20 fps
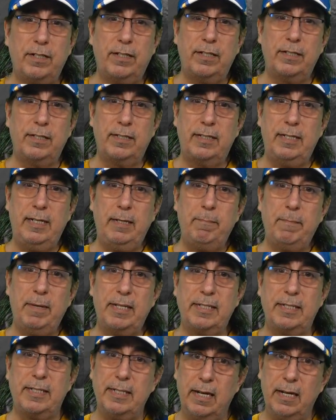of this team
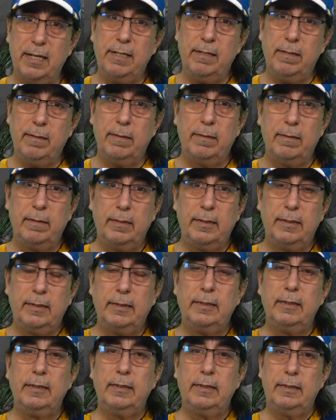has done
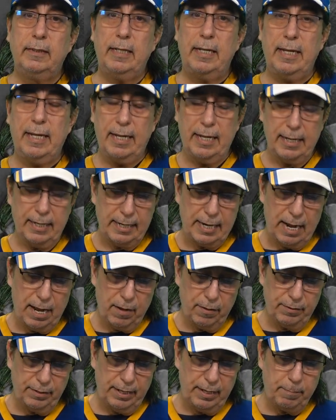and
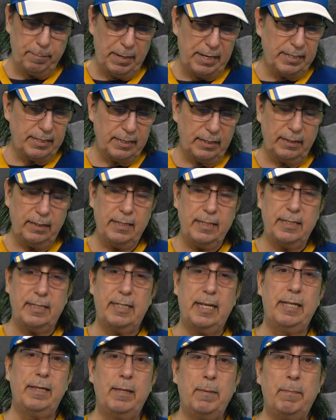how they basically
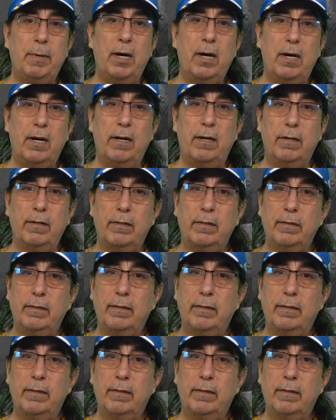set the bar.